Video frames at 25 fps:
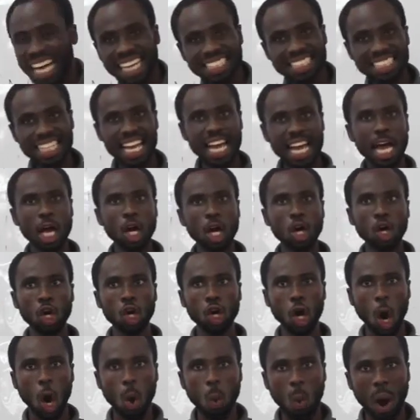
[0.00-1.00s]
at a
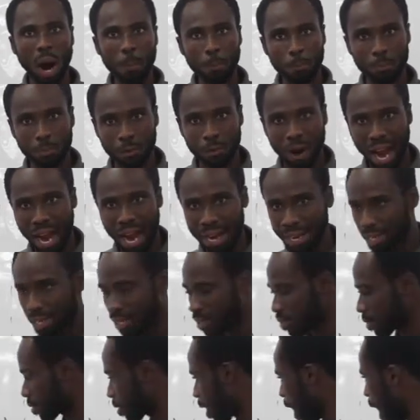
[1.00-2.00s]
lower
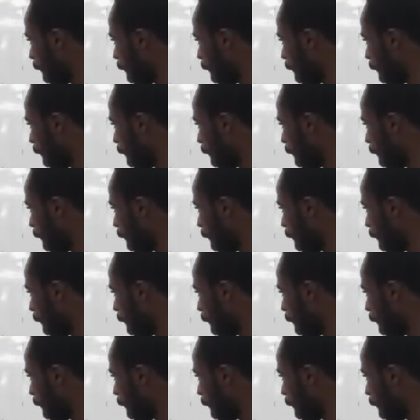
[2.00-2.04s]
price,